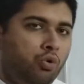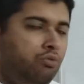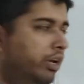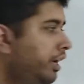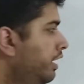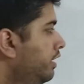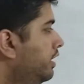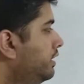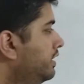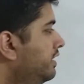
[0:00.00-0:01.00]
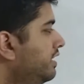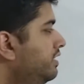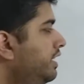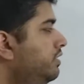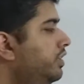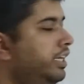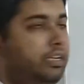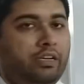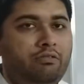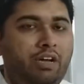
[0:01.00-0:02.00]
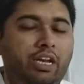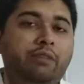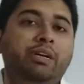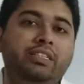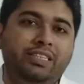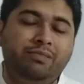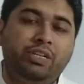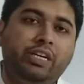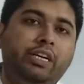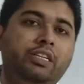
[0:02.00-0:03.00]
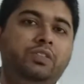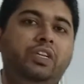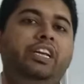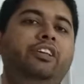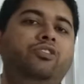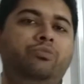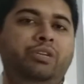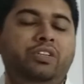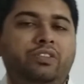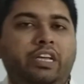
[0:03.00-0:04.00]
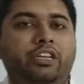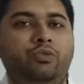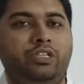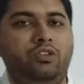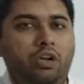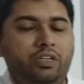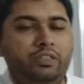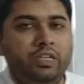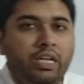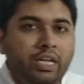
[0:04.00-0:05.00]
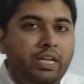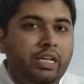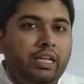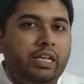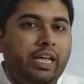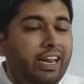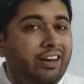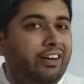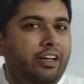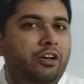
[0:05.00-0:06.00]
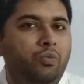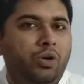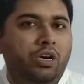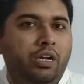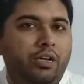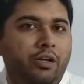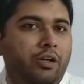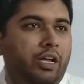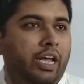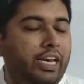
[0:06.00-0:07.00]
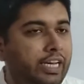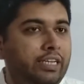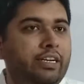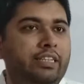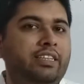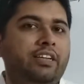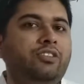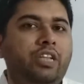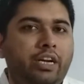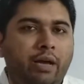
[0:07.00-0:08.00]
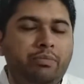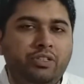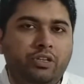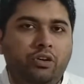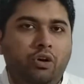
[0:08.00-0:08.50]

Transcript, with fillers: over here this exchange rate while it might seem that it is indian rupees and us dollars in real world any transaction that happens